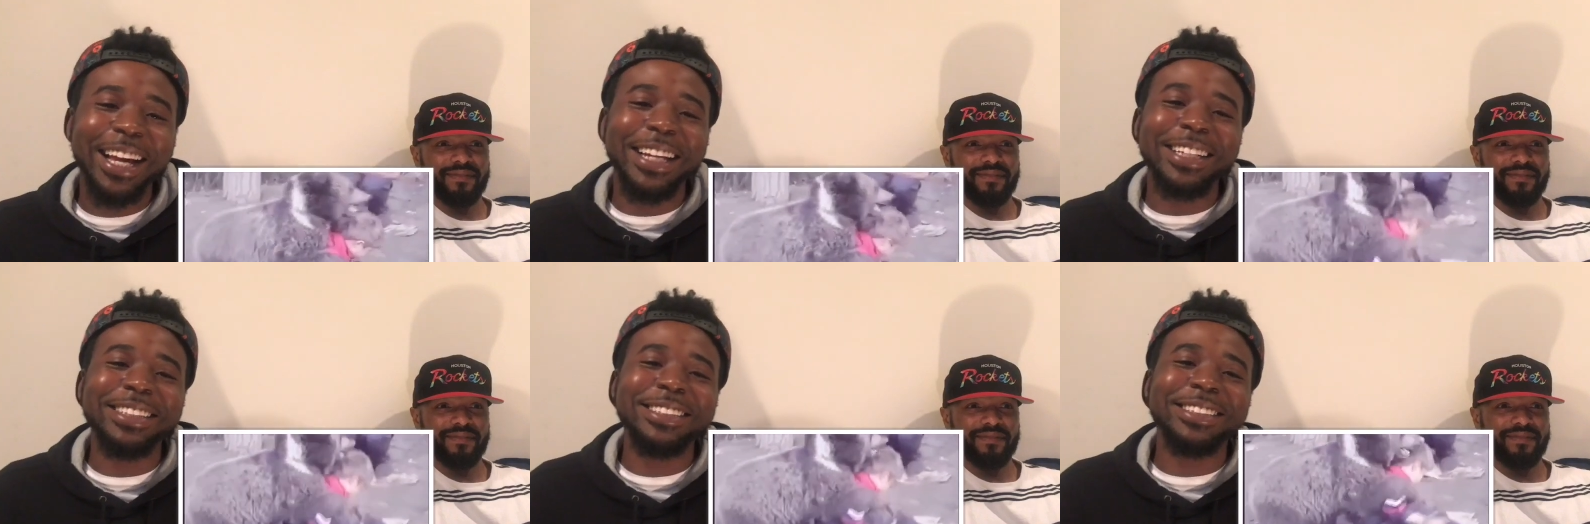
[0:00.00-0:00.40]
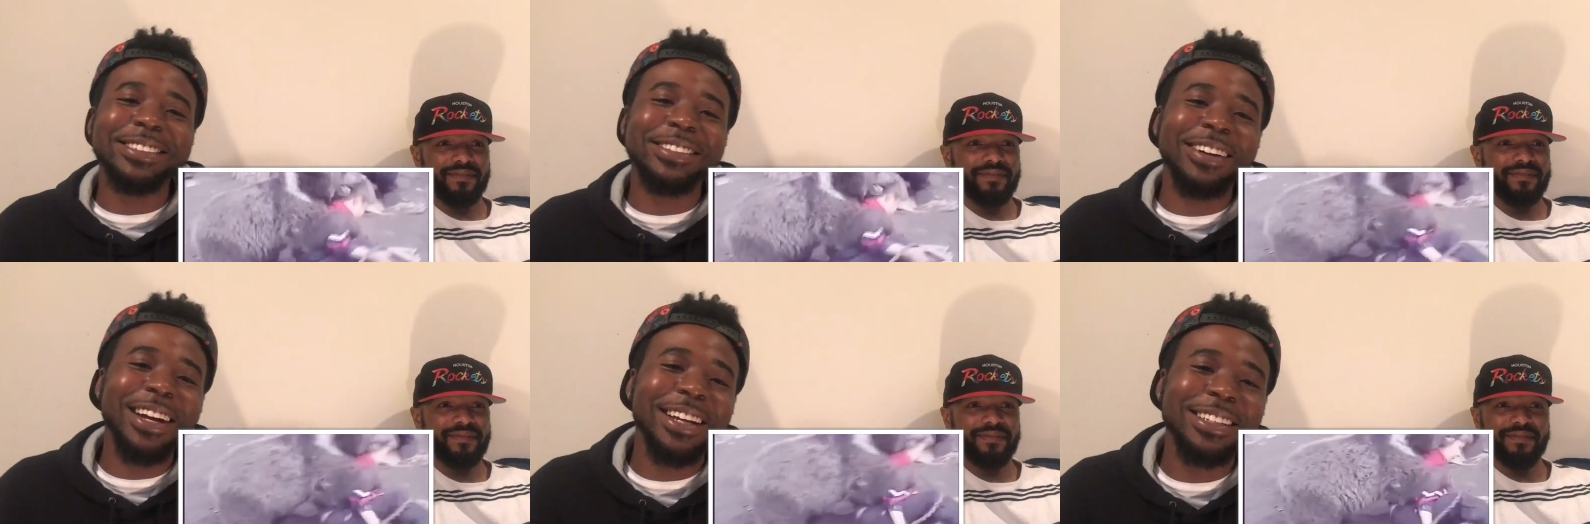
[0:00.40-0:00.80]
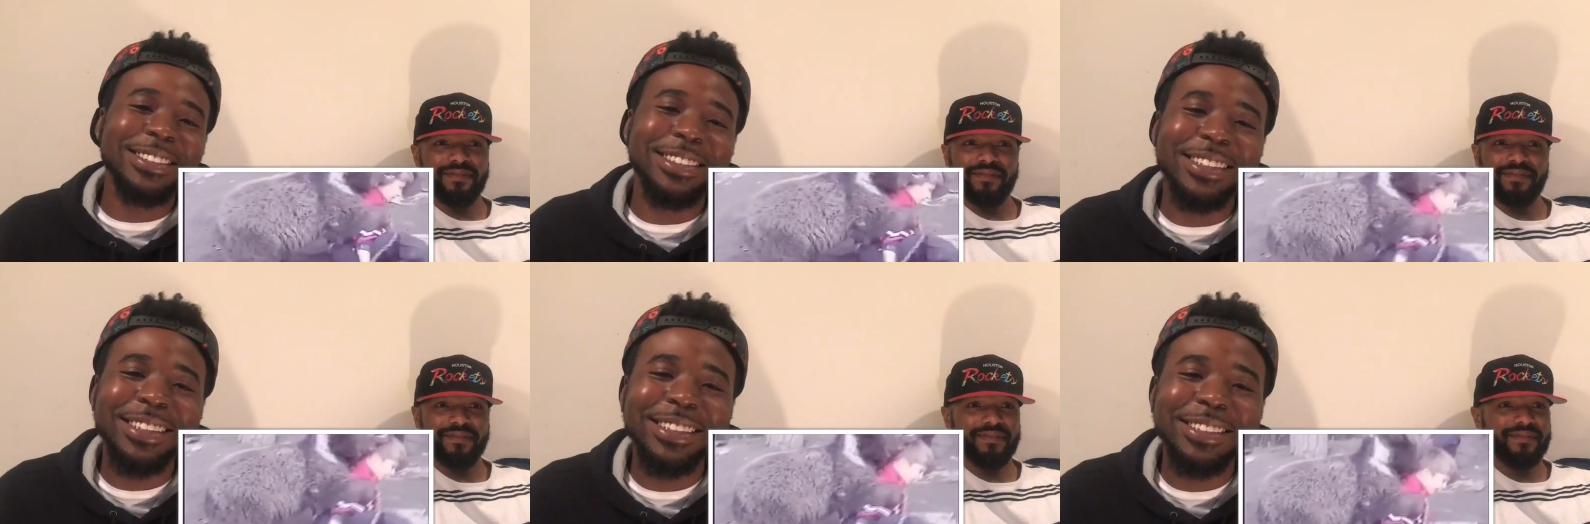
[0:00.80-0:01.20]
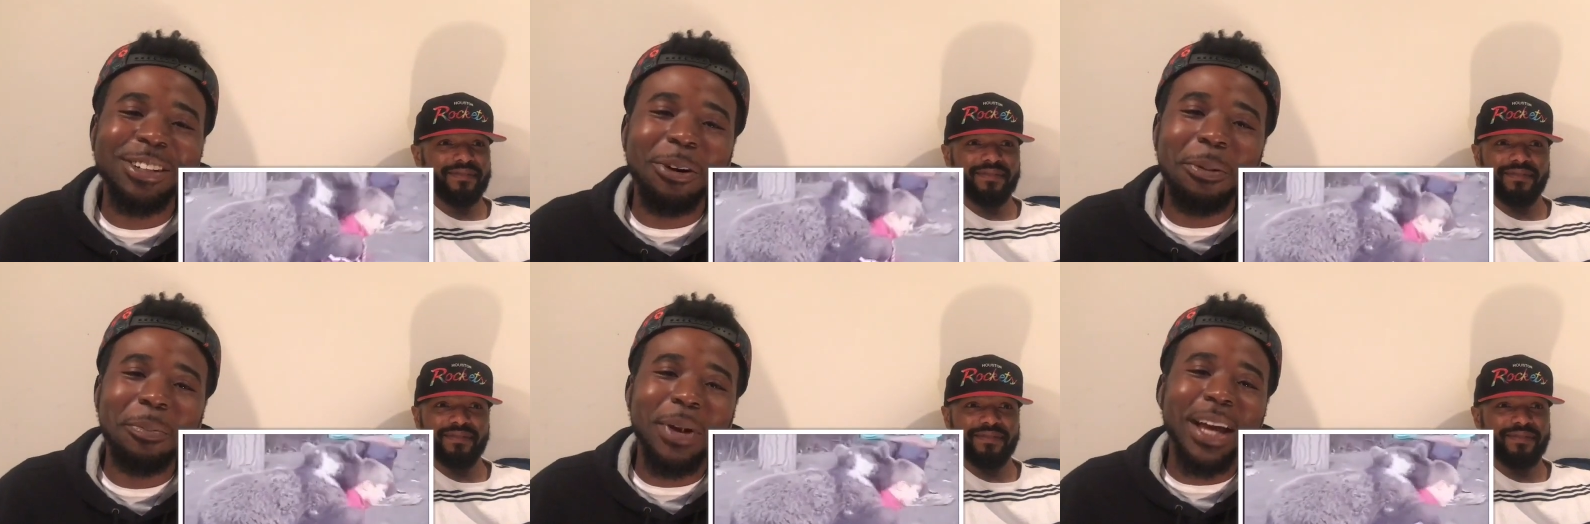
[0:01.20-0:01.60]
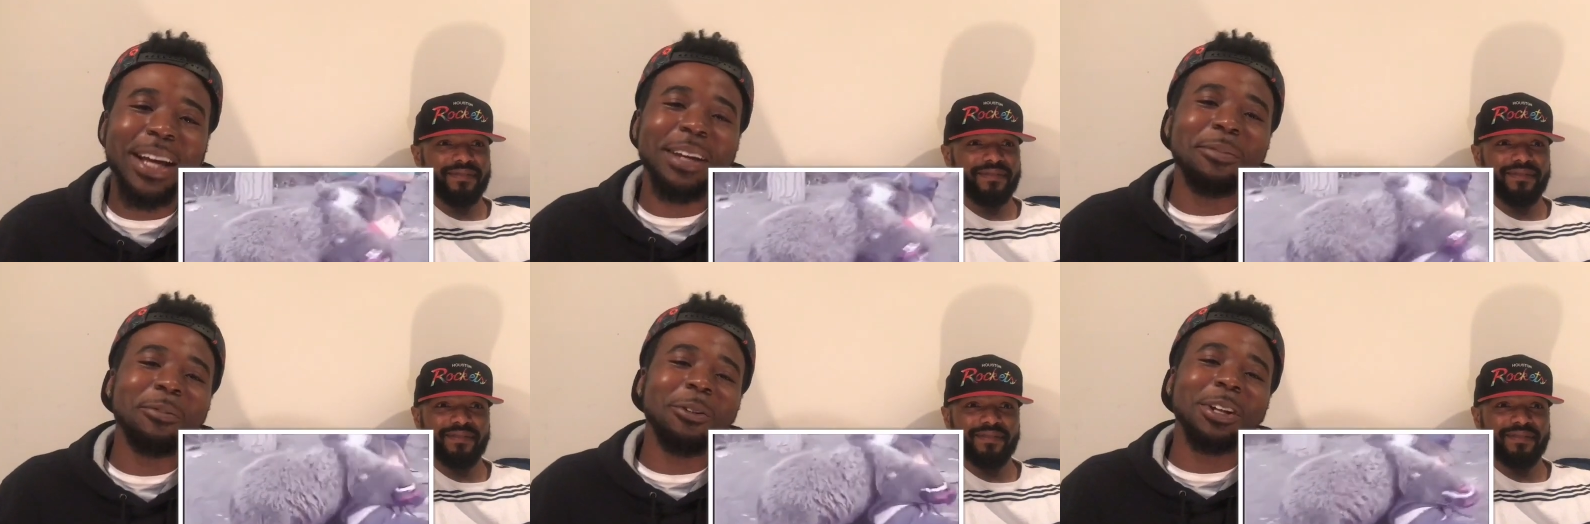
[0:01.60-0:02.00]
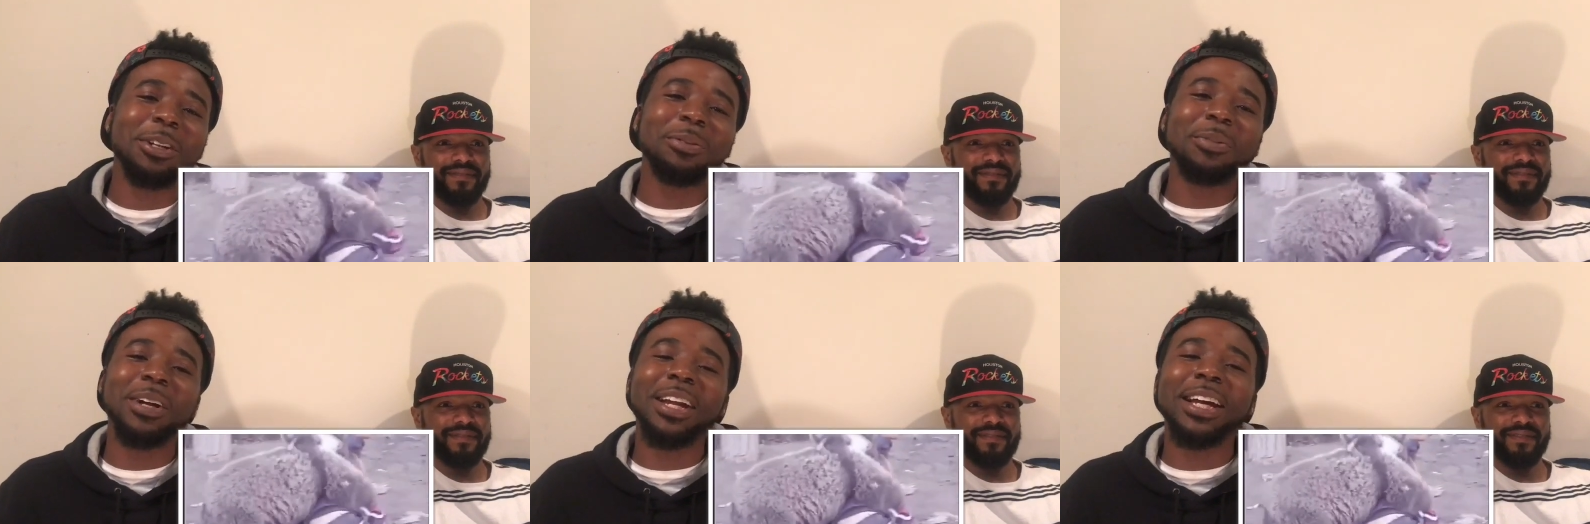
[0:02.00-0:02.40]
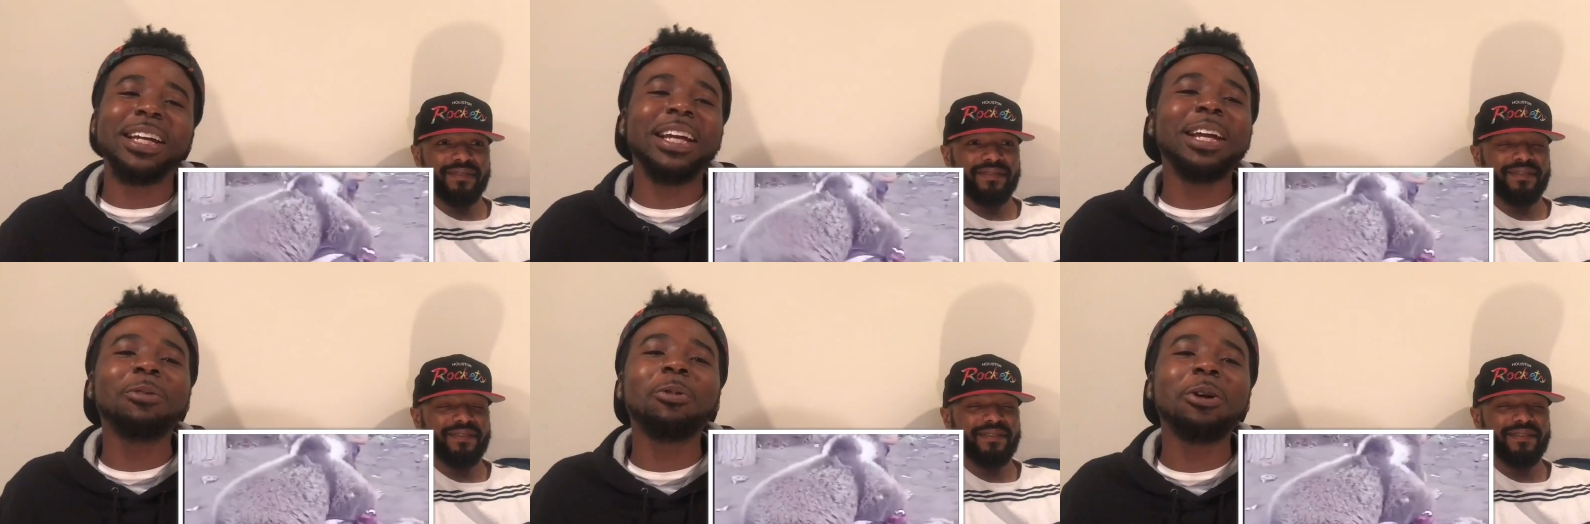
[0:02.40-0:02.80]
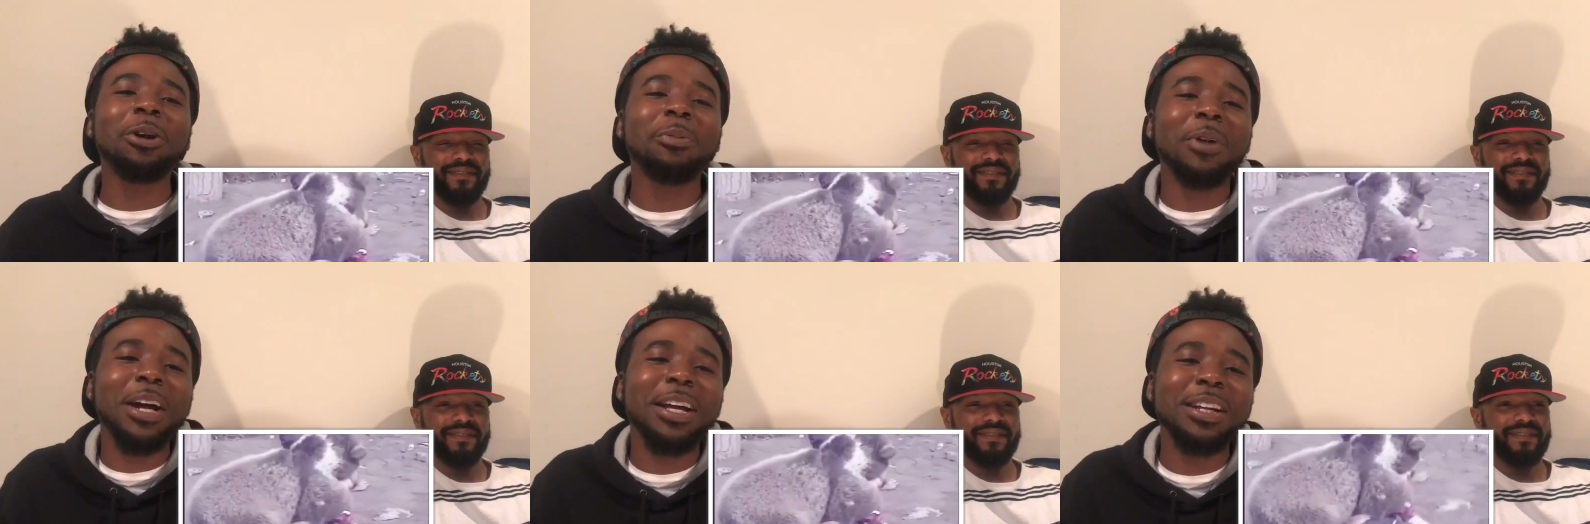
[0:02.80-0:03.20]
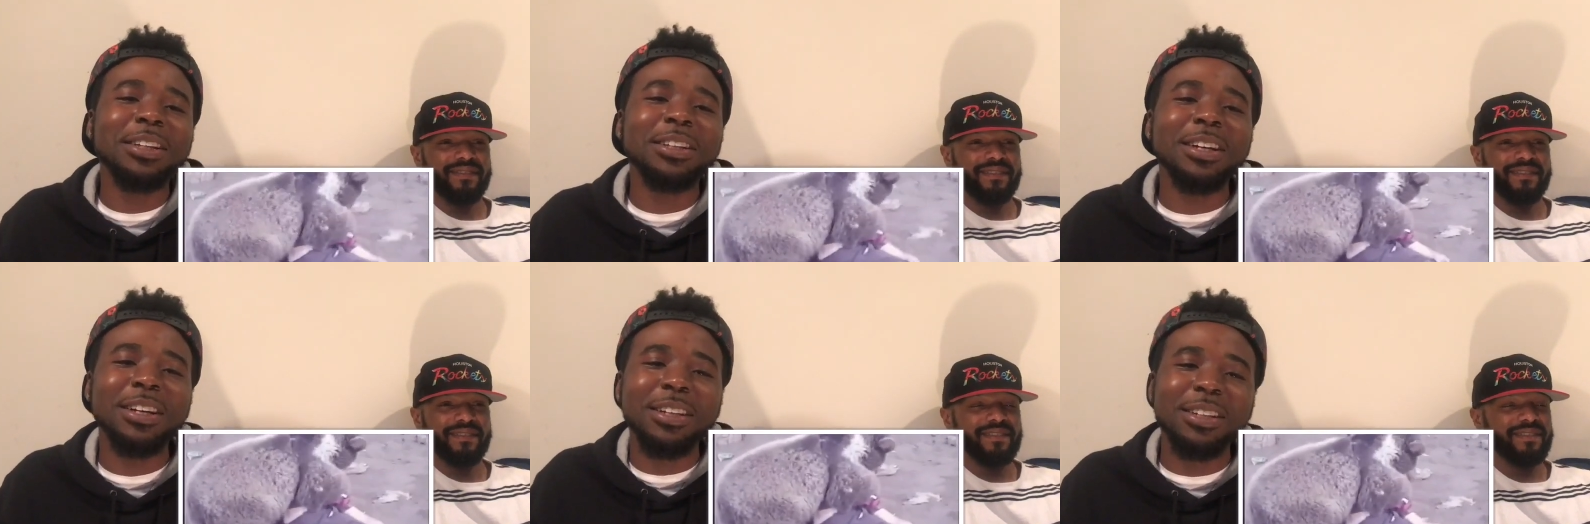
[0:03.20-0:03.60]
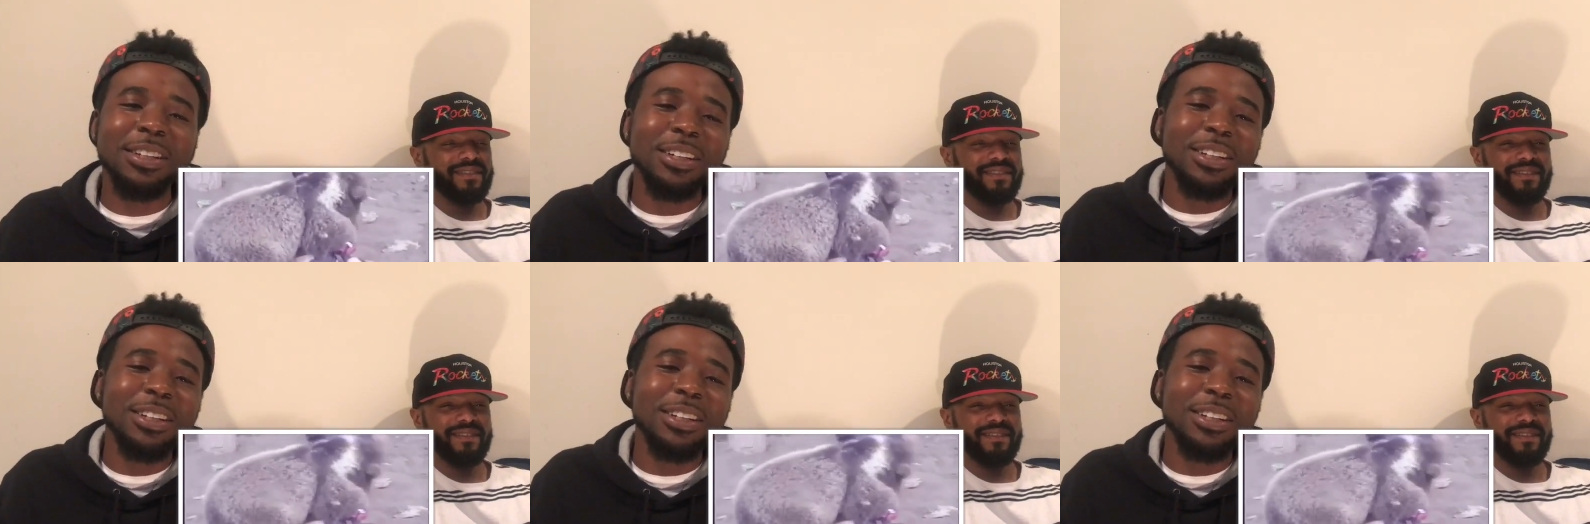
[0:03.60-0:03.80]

Speaker 1: like, this is crazy. He's going back and forth. Like, he ain't worried about anything.